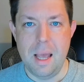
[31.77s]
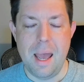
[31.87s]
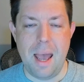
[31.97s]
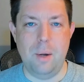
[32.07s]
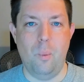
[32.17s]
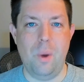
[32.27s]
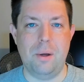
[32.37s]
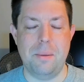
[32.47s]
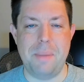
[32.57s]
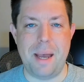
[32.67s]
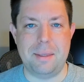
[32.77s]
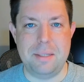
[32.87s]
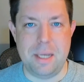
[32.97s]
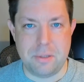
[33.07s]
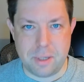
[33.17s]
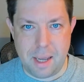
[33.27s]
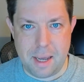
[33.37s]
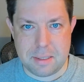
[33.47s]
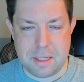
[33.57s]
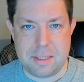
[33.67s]
and welcome back to
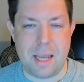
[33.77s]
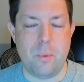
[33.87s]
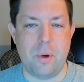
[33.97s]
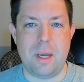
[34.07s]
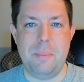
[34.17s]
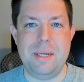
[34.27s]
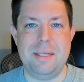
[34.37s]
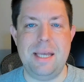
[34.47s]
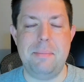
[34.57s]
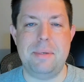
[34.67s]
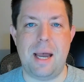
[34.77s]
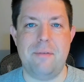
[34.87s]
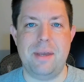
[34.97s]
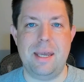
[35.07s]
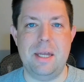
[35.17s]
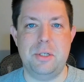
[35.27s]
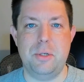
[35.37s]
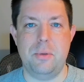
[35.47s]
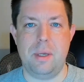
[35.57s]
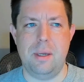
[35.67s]
TeacherCast. Today we're going to be deep diving
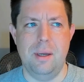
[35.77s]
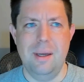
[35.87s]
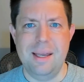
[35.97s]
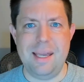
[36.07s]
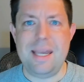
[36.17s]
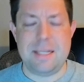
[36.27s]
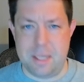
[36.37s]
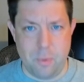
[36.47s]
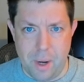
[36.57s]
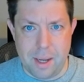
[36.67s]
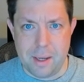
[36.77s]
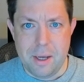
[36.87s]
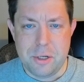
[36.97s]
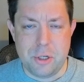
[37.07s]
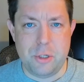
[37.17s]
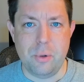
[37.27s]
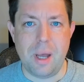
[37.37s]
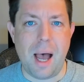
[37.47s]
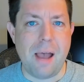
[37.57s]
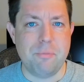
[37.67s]
into the easy way to do
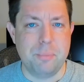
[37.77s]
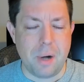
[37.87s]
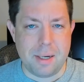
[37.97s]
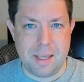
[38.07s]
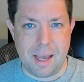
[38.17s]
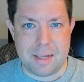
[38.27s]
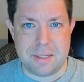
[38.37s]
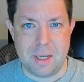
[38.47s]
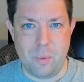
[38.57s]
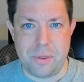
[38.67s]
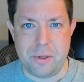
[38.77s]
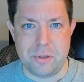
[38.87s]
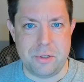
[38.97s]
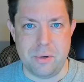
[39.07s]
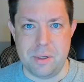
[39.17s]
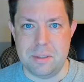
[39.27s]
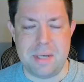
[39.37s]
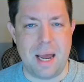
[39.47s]
live broadcasting with your students.